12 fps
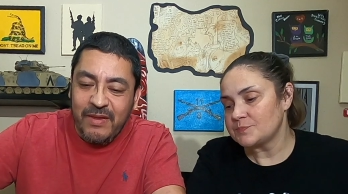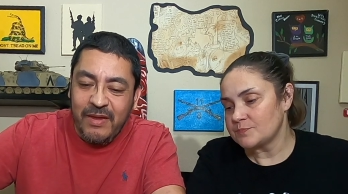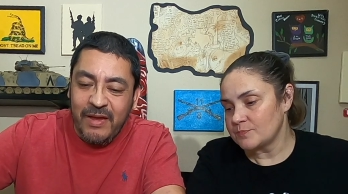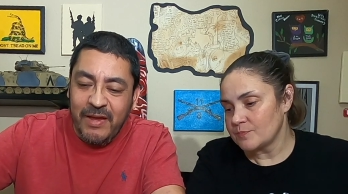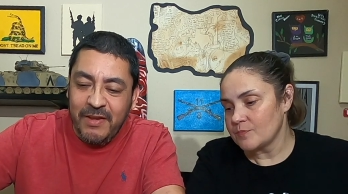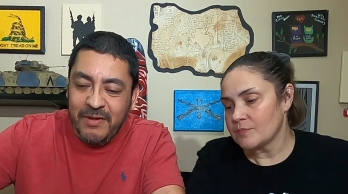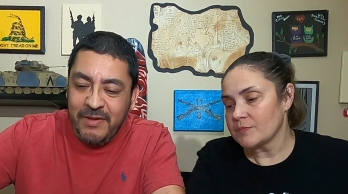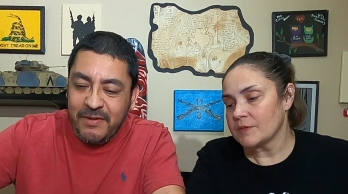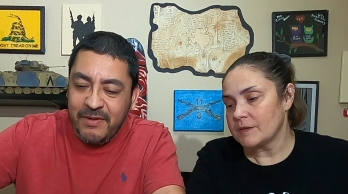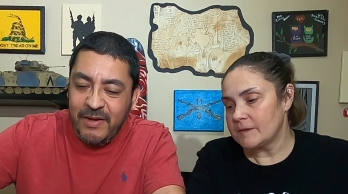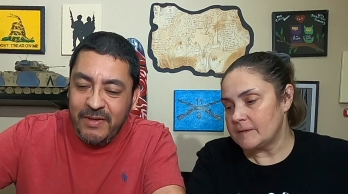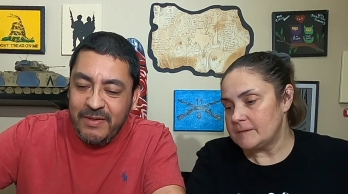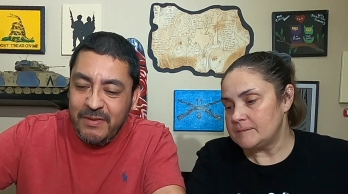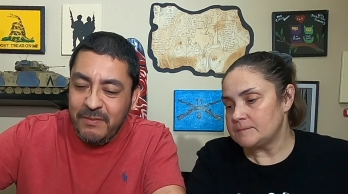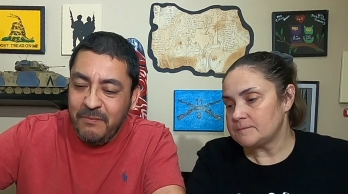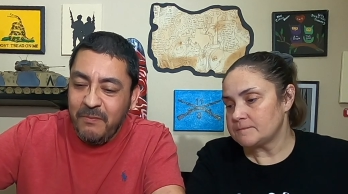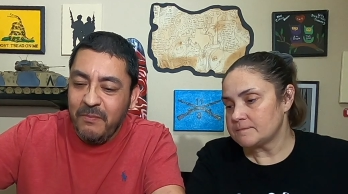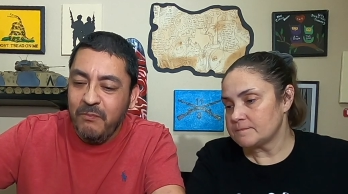Speaker 1: and it kind of
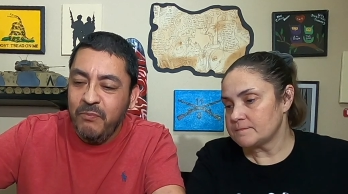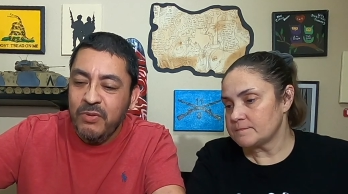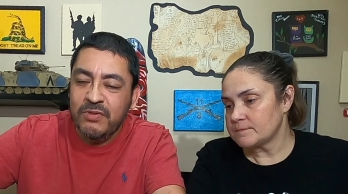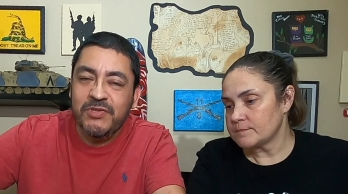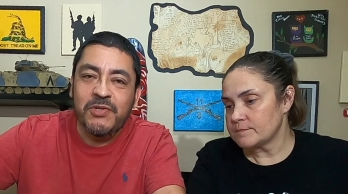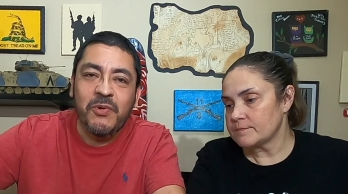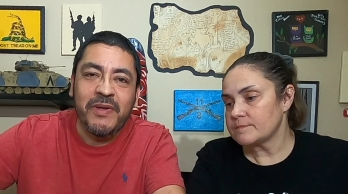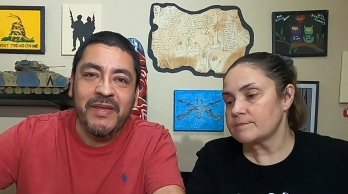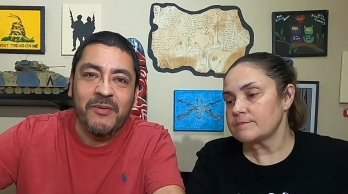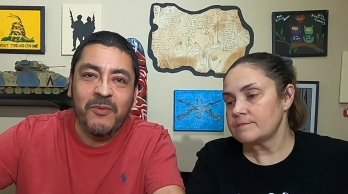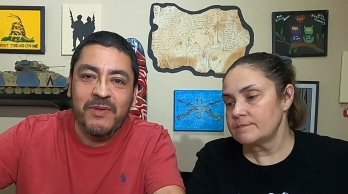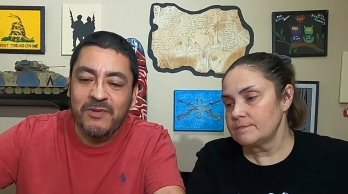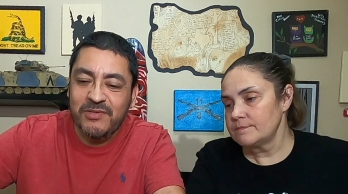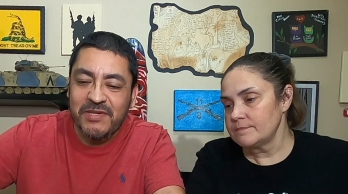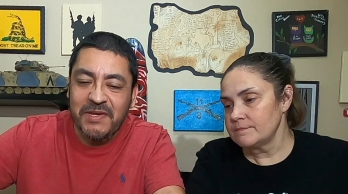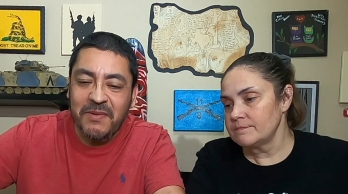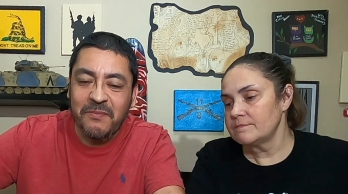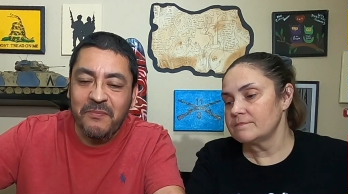pulls you in when you
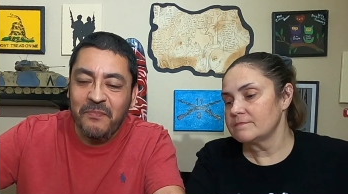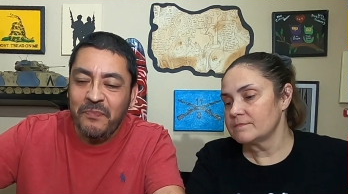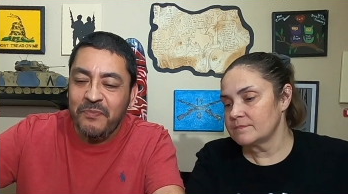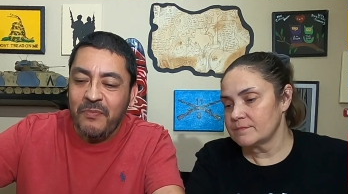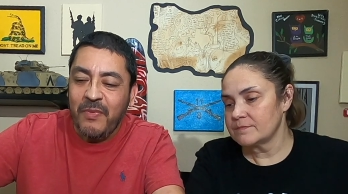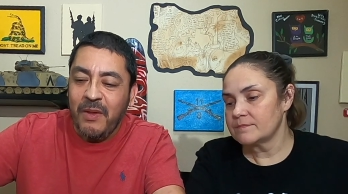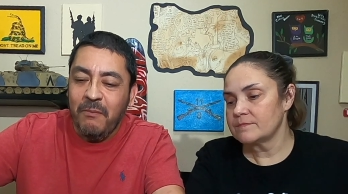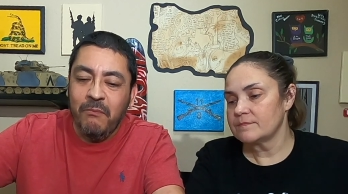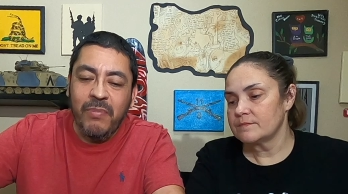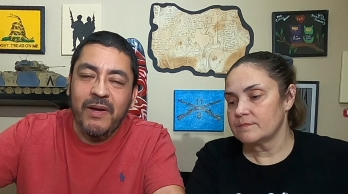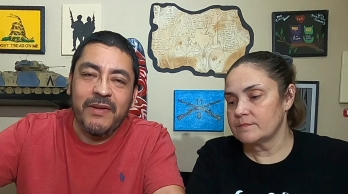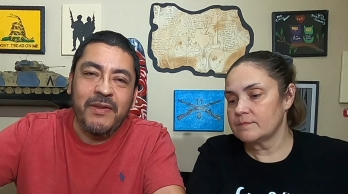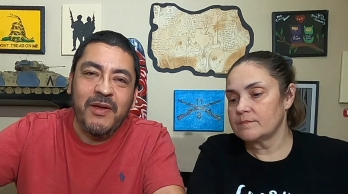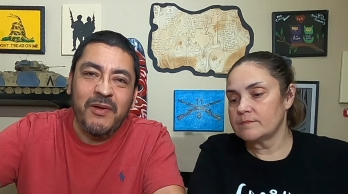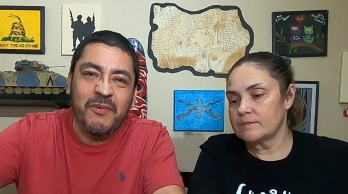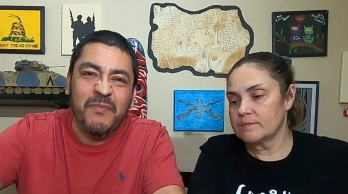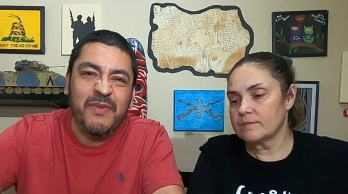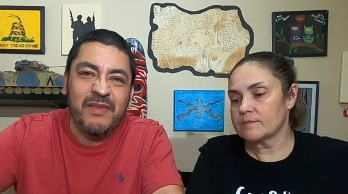see them. But
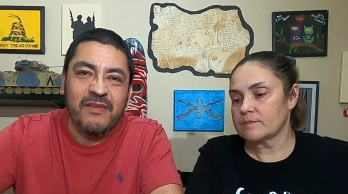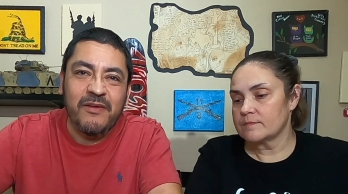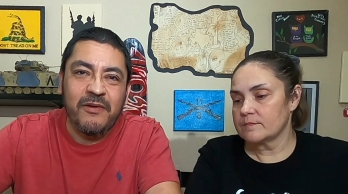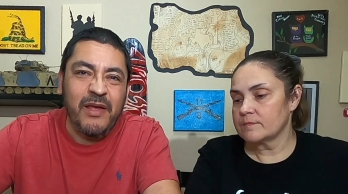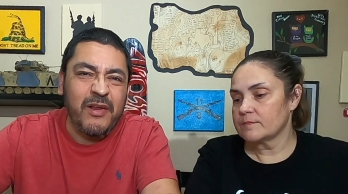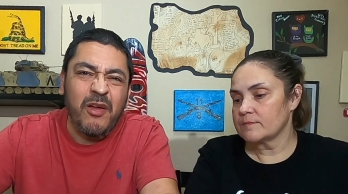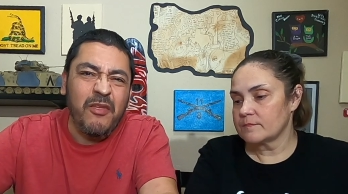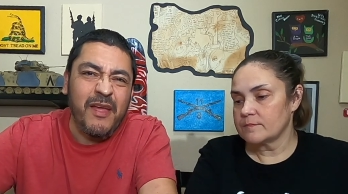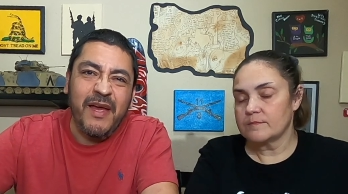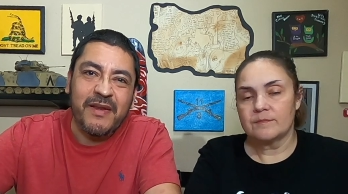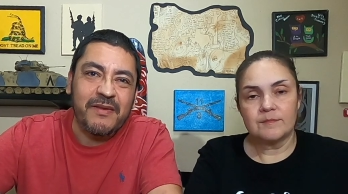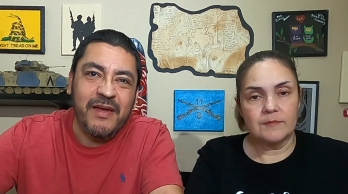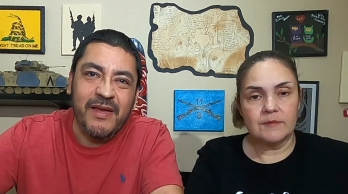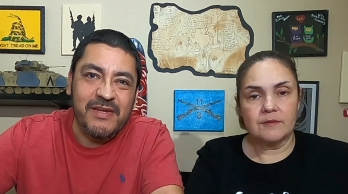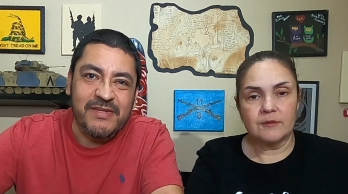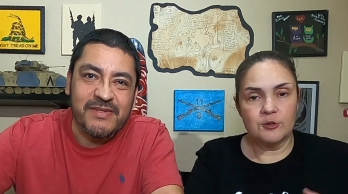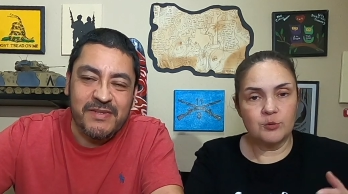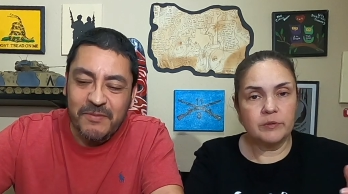no, they're not all that,
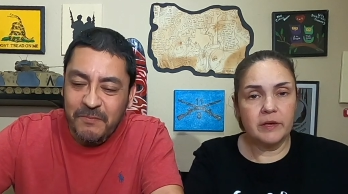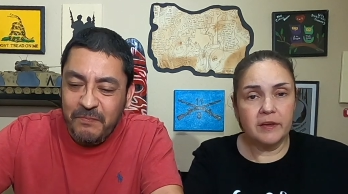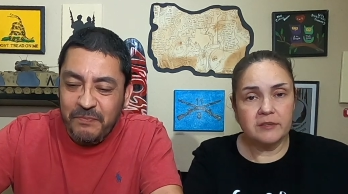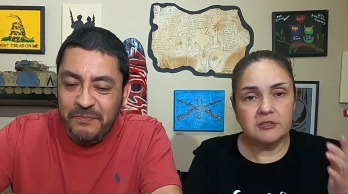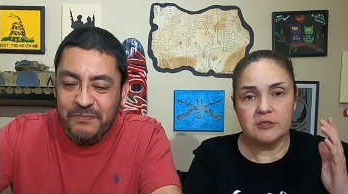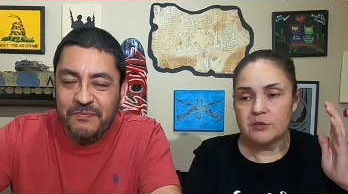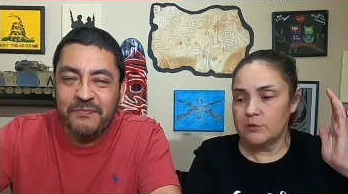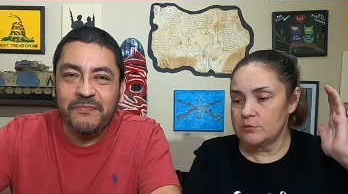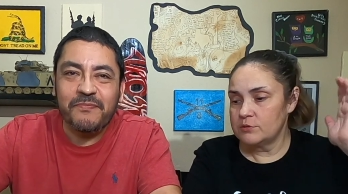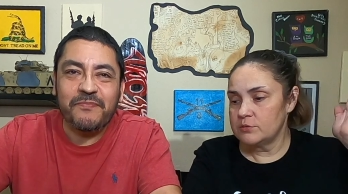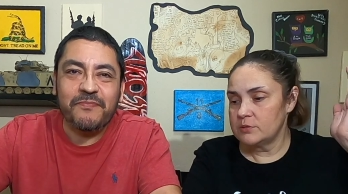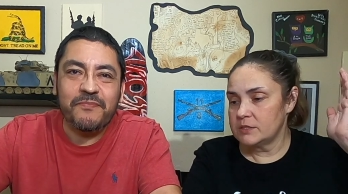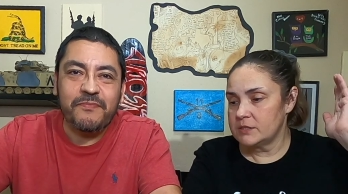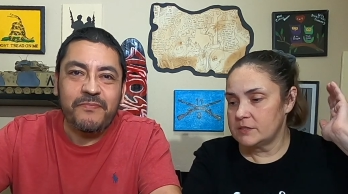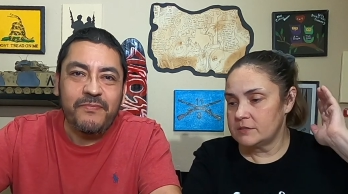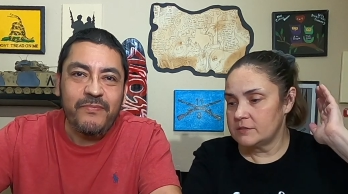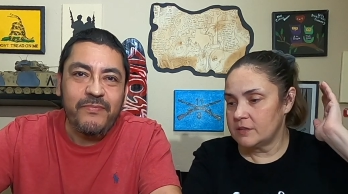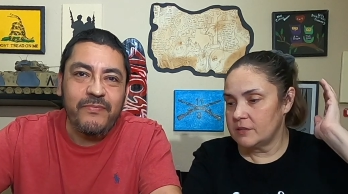guys.
Speaker 2: We had to go to a,
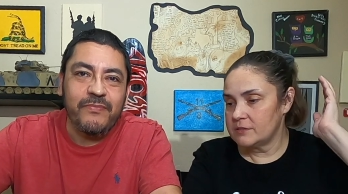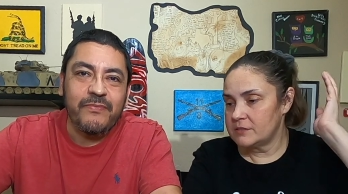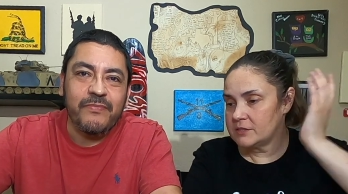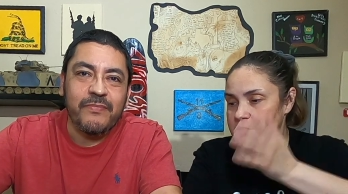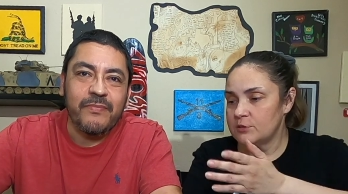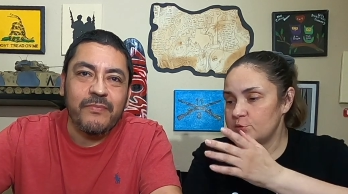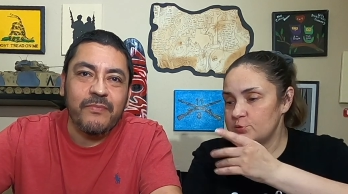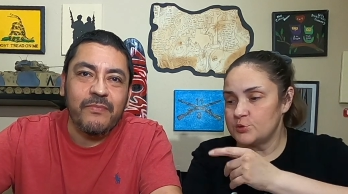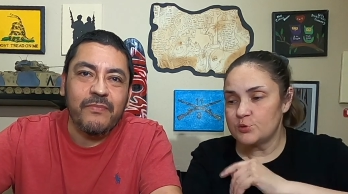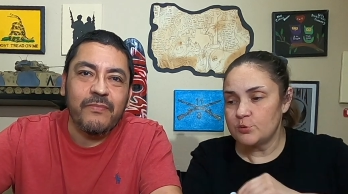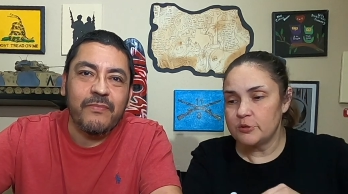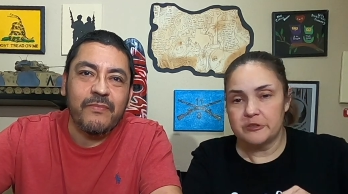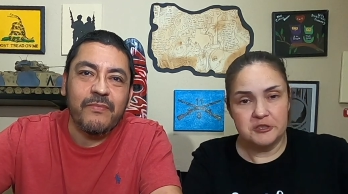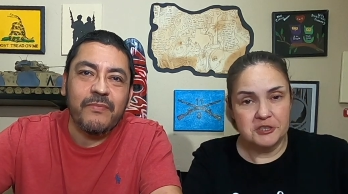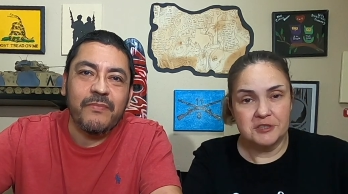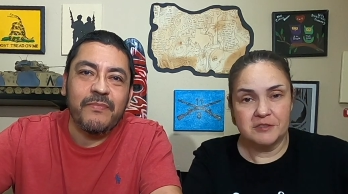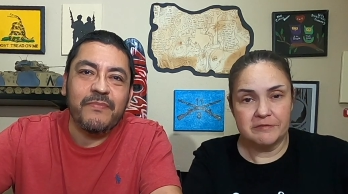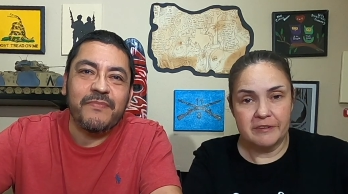a single store
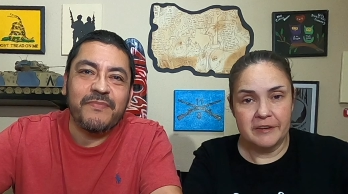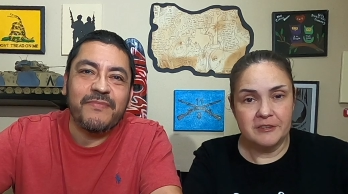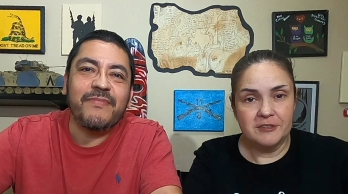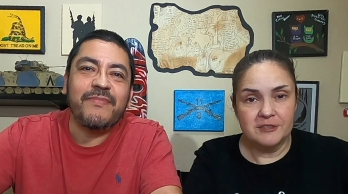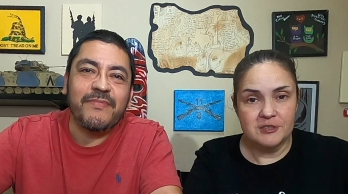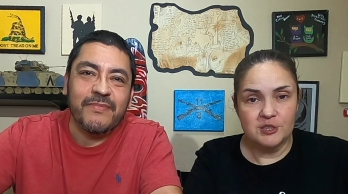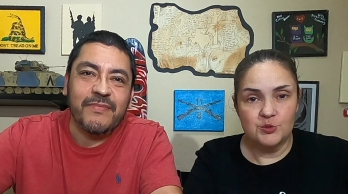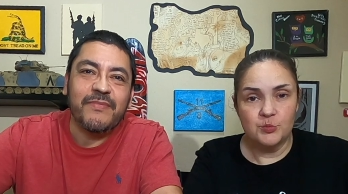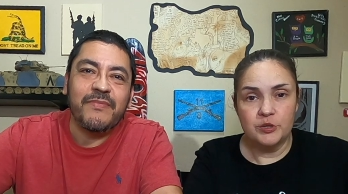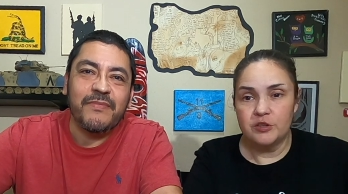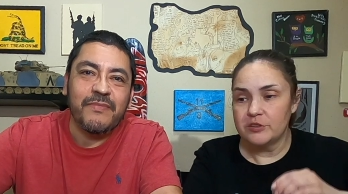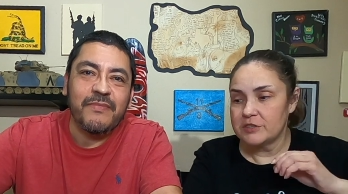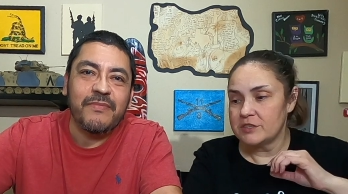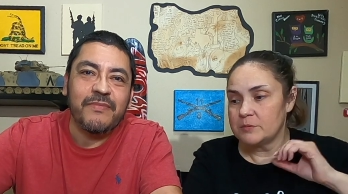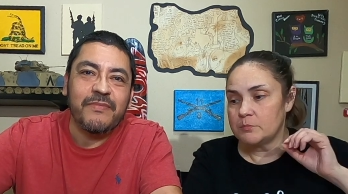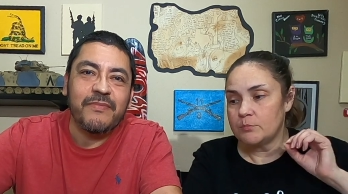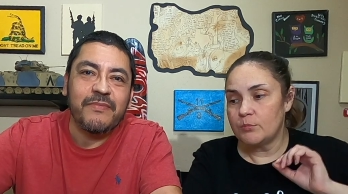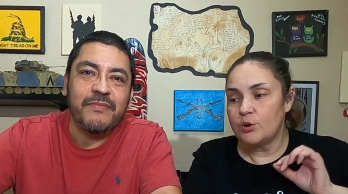just to find these because we looked at
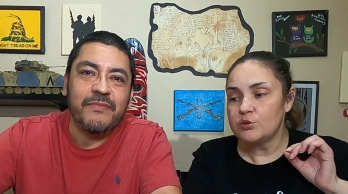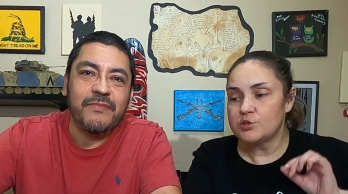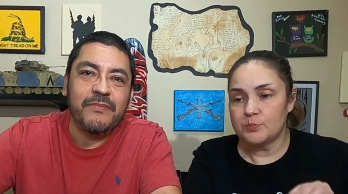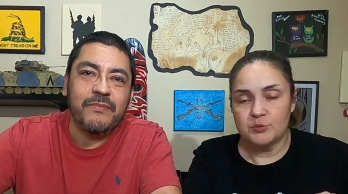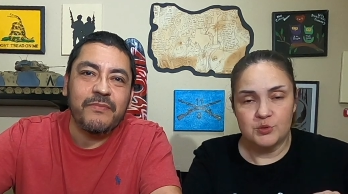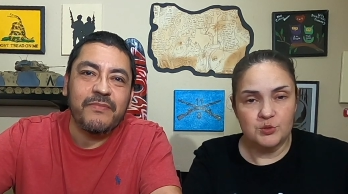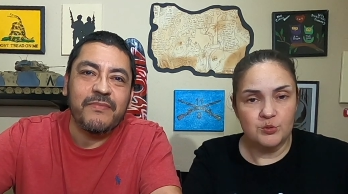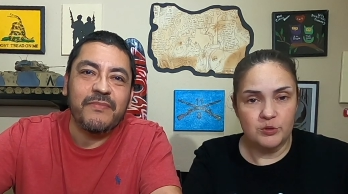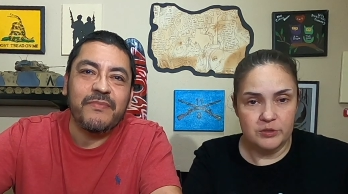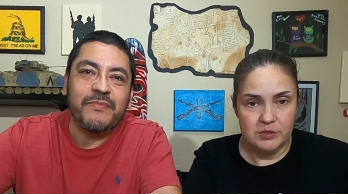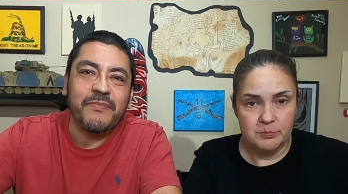multiple stores